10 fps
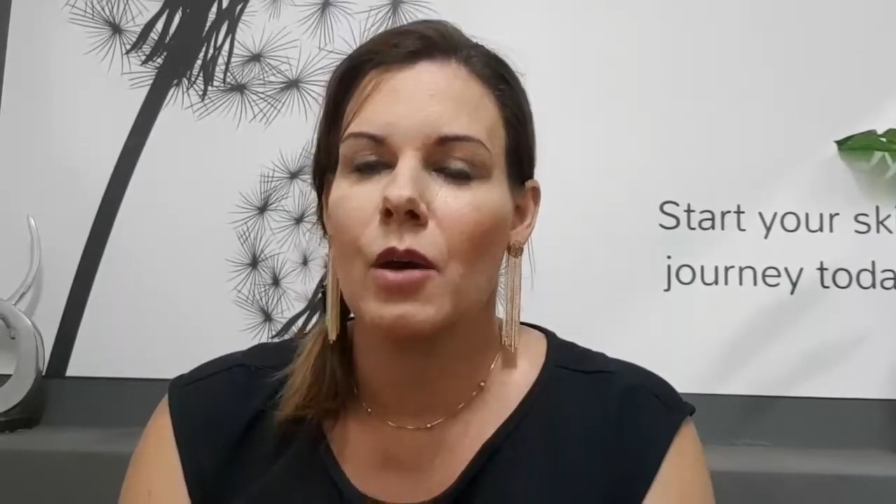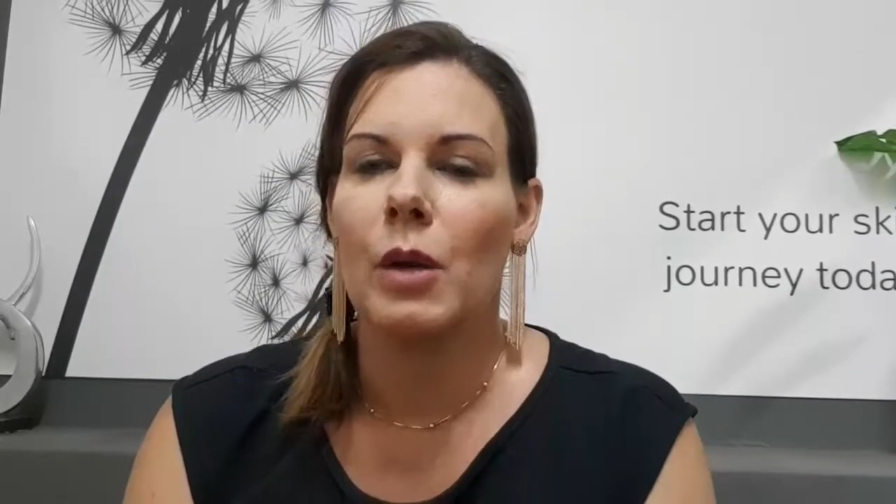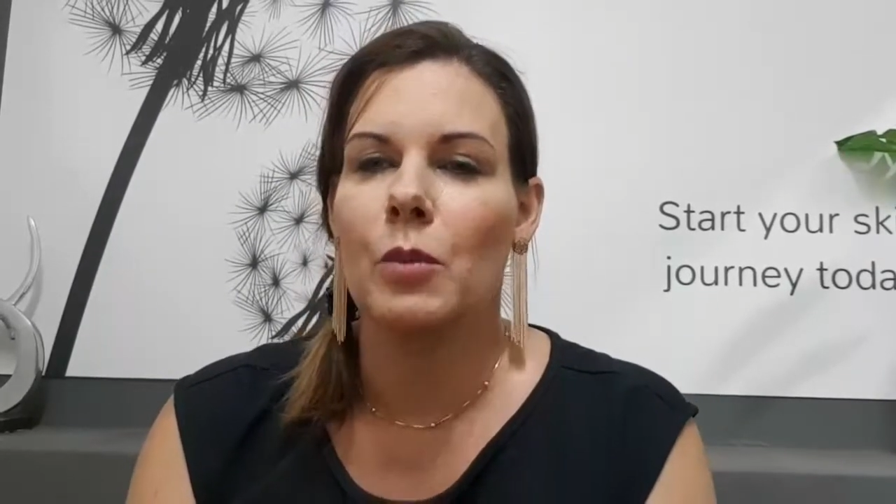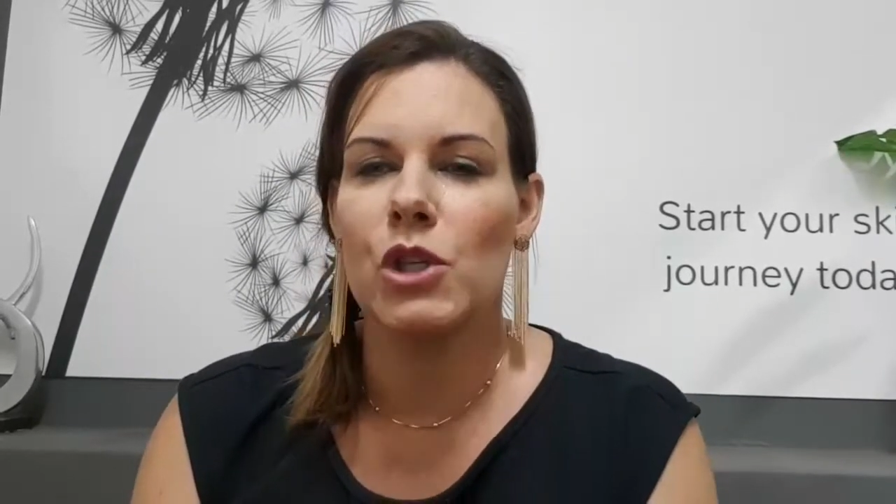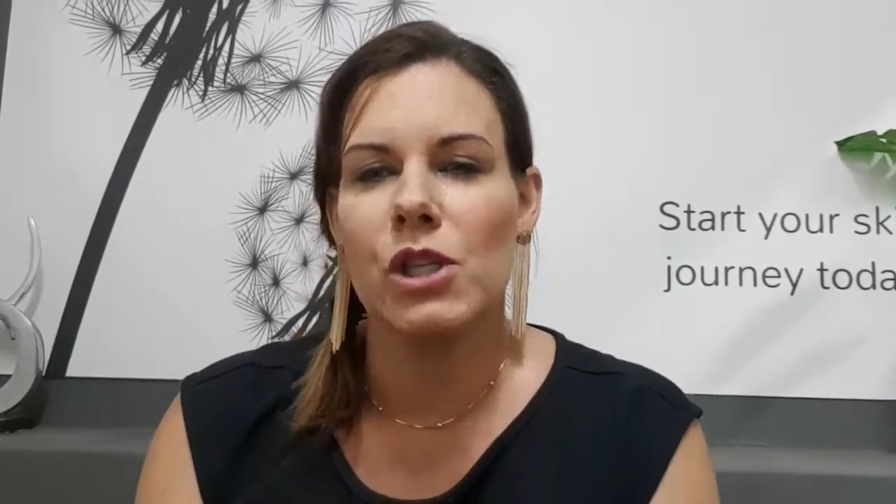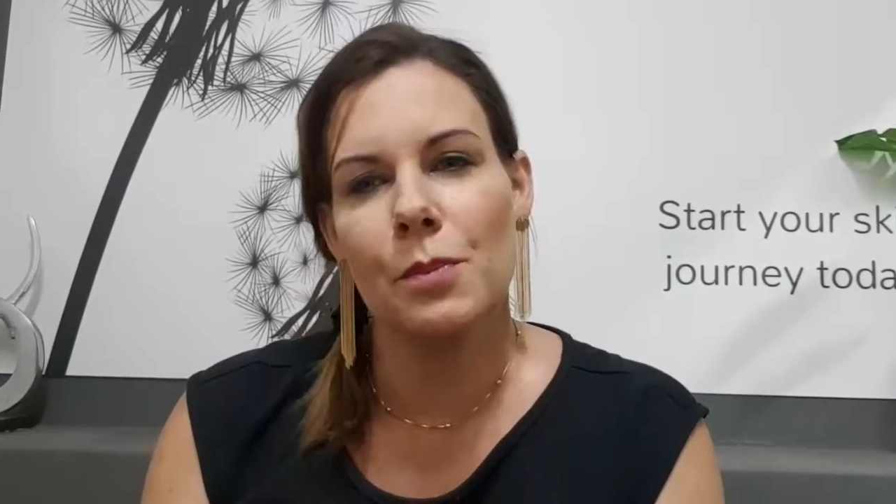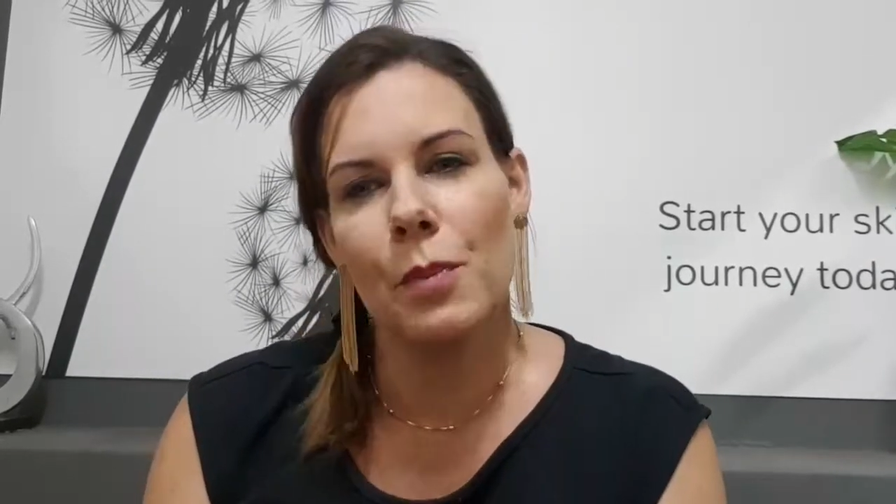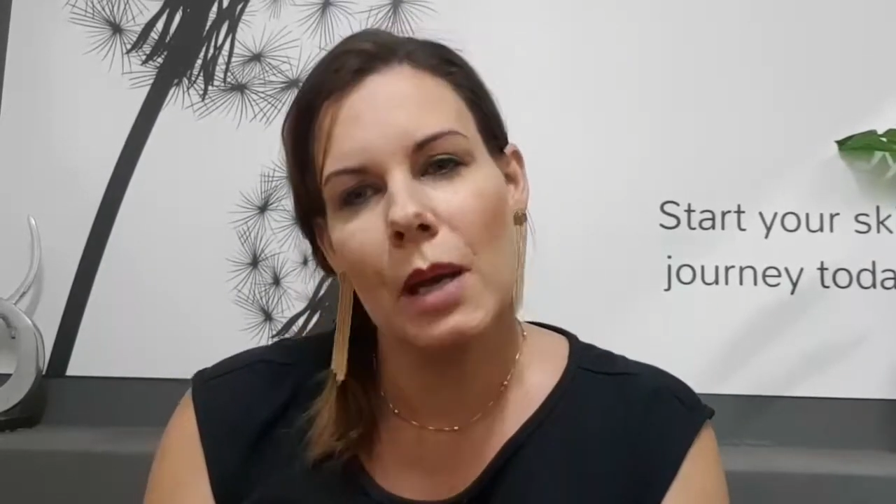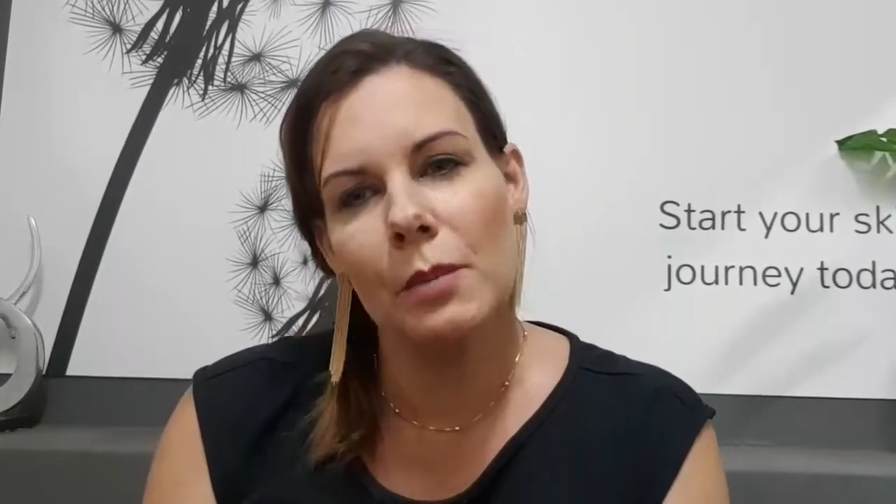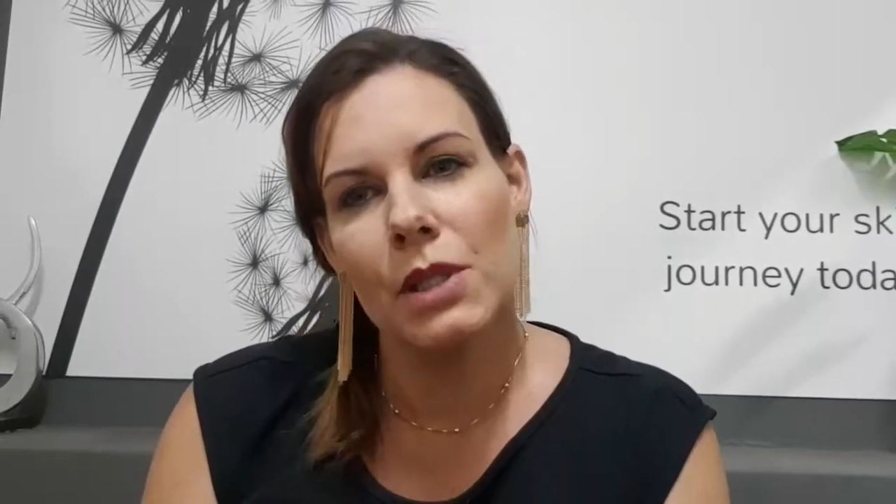um, which is
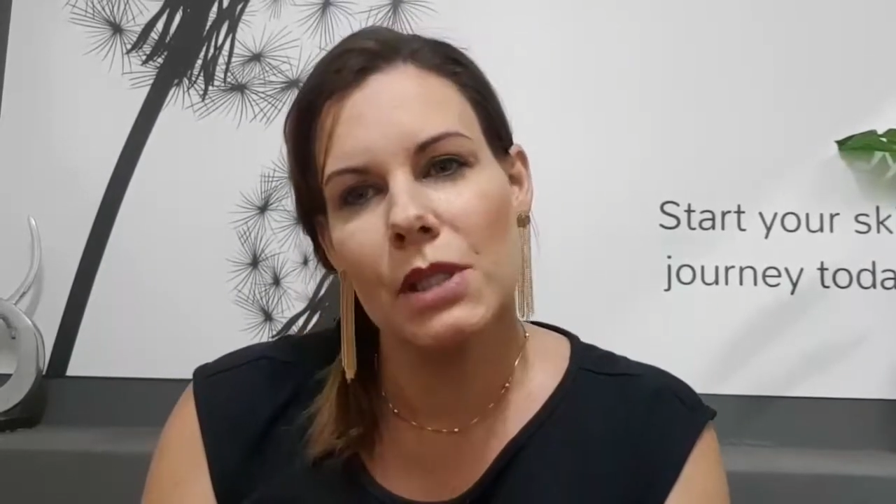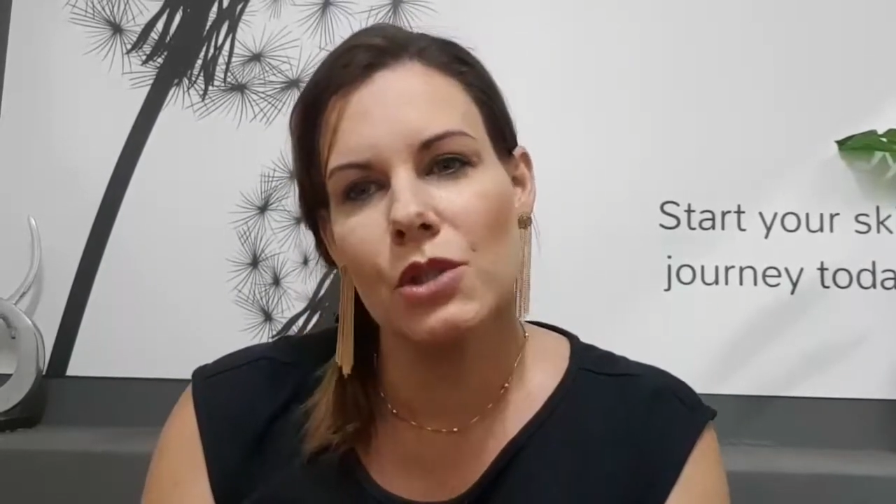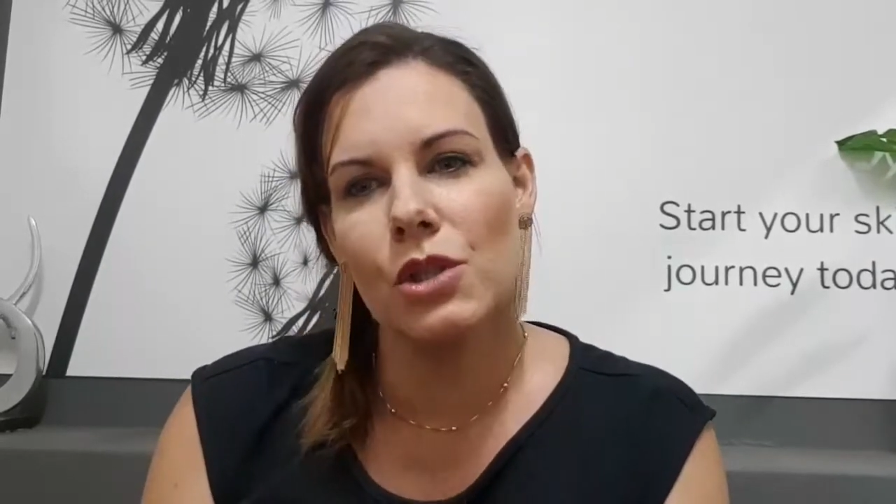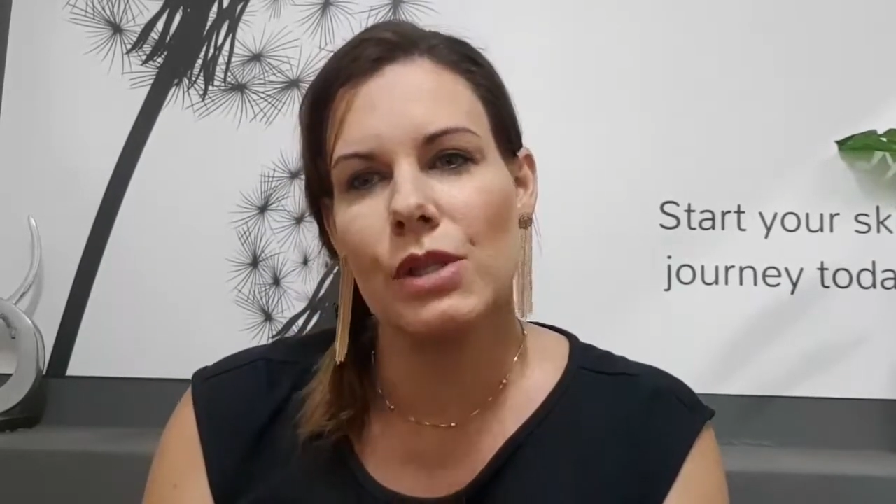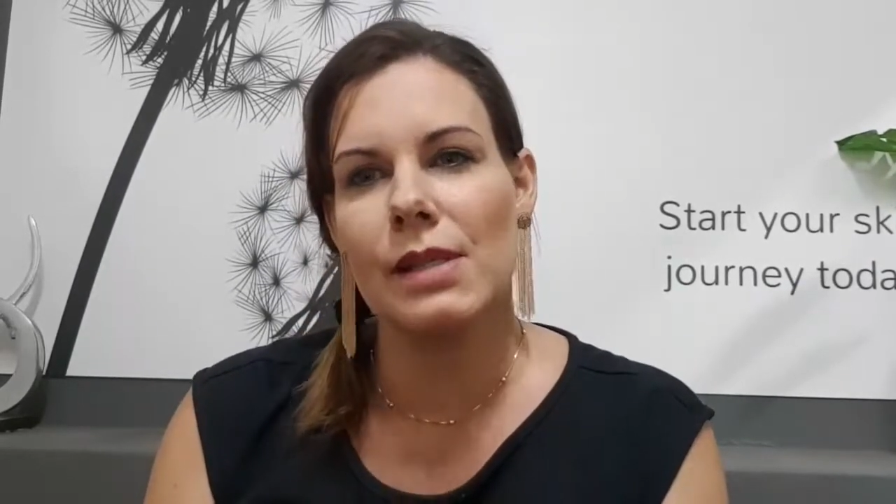pumped into the